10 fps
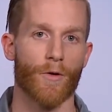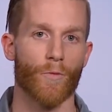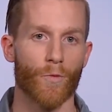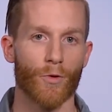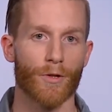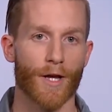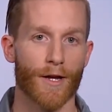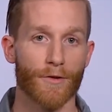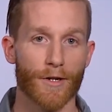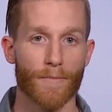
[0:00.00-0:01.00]

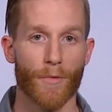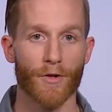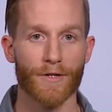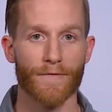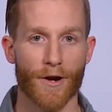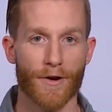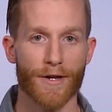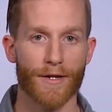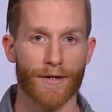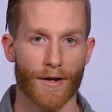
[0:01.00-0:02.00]
We'll look at
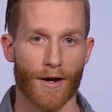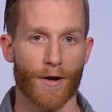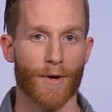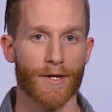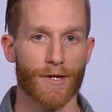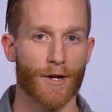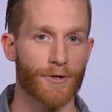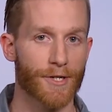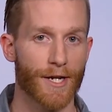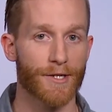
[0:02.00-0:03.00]
multivariate ways to
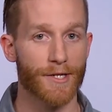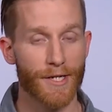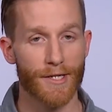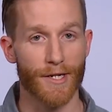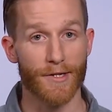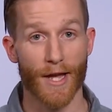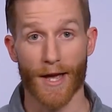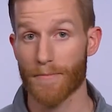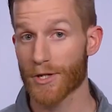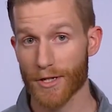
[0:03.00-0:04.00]
understand statistics
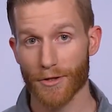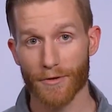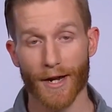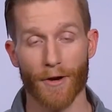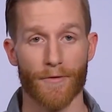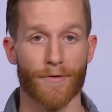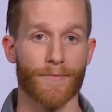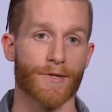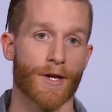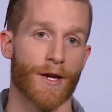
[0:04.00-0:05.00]
and machine learning
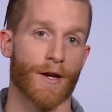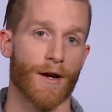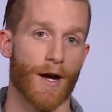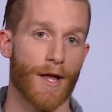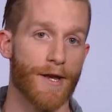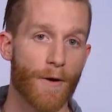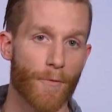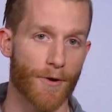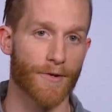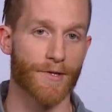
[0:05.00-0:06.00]
algorithms,
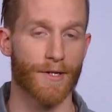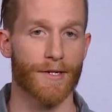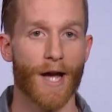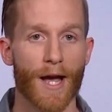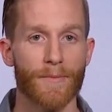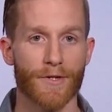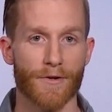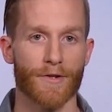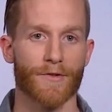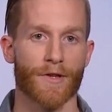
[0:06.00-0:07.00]
networks, and time
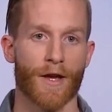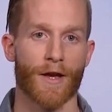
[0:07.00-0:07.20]
series.